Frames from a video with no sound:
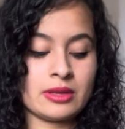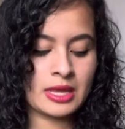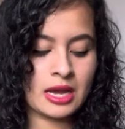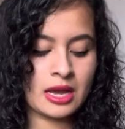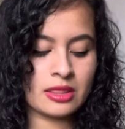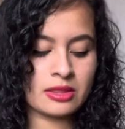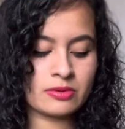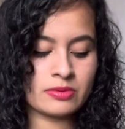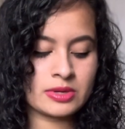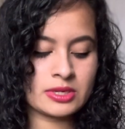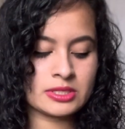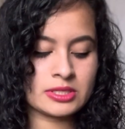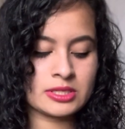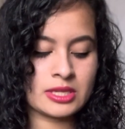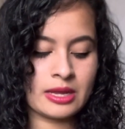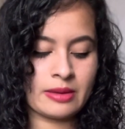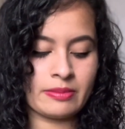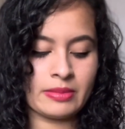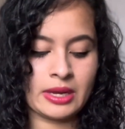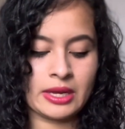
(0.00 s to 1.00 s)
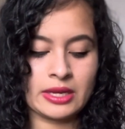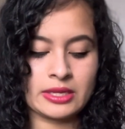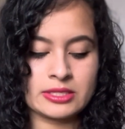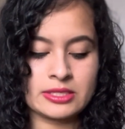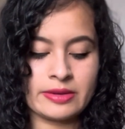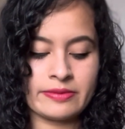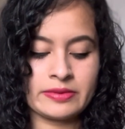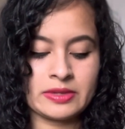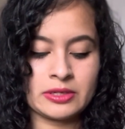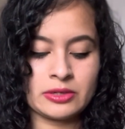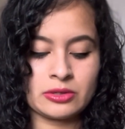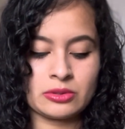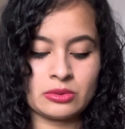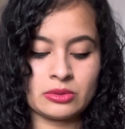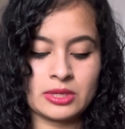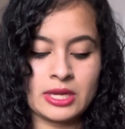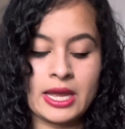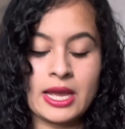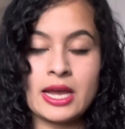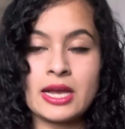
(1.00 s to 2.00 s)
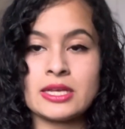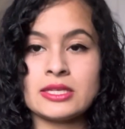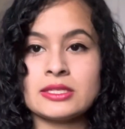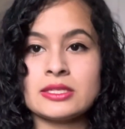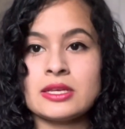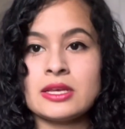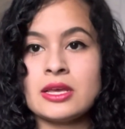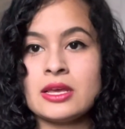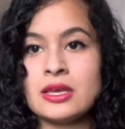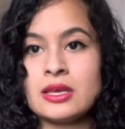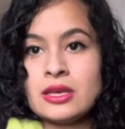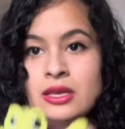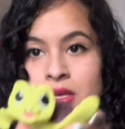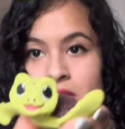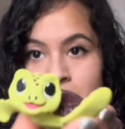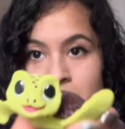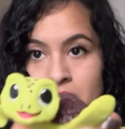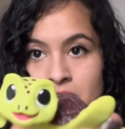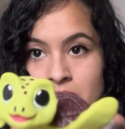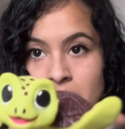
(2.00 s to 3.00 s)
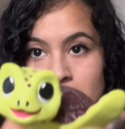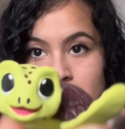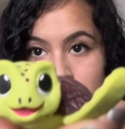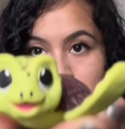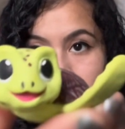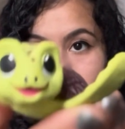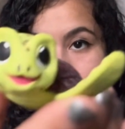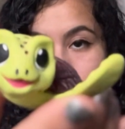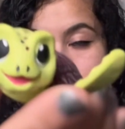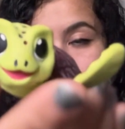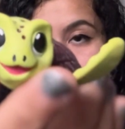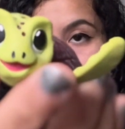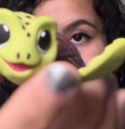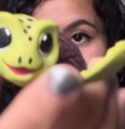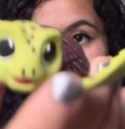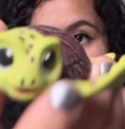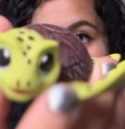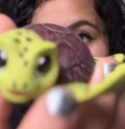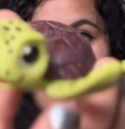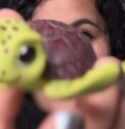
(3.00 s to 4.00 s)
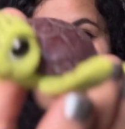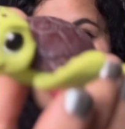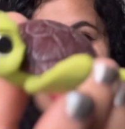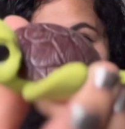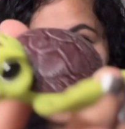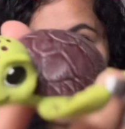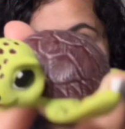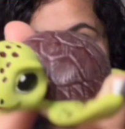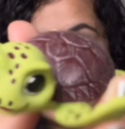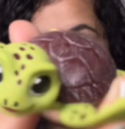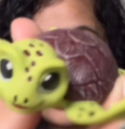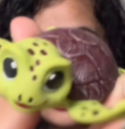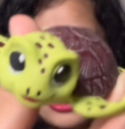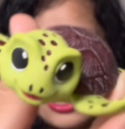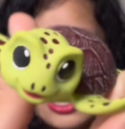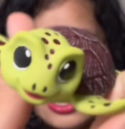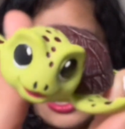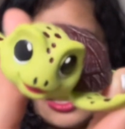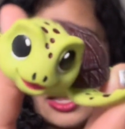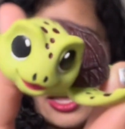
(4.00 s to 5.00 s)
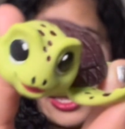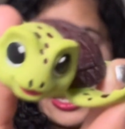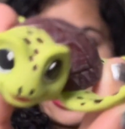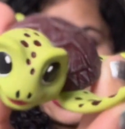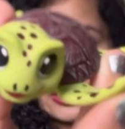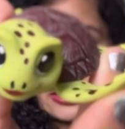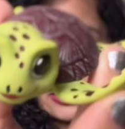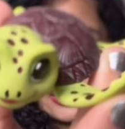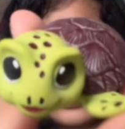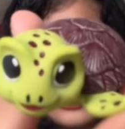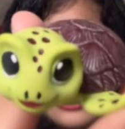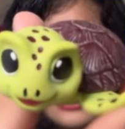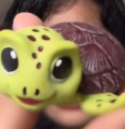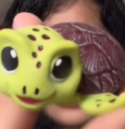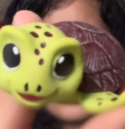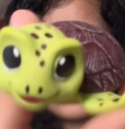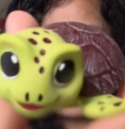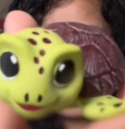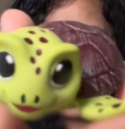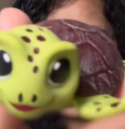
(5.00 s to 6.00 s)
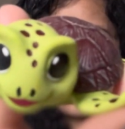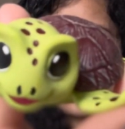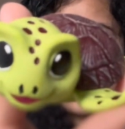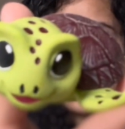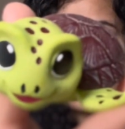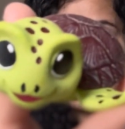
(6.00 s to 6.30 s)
Other ones that my 7-year-old has is this one. He likes to learn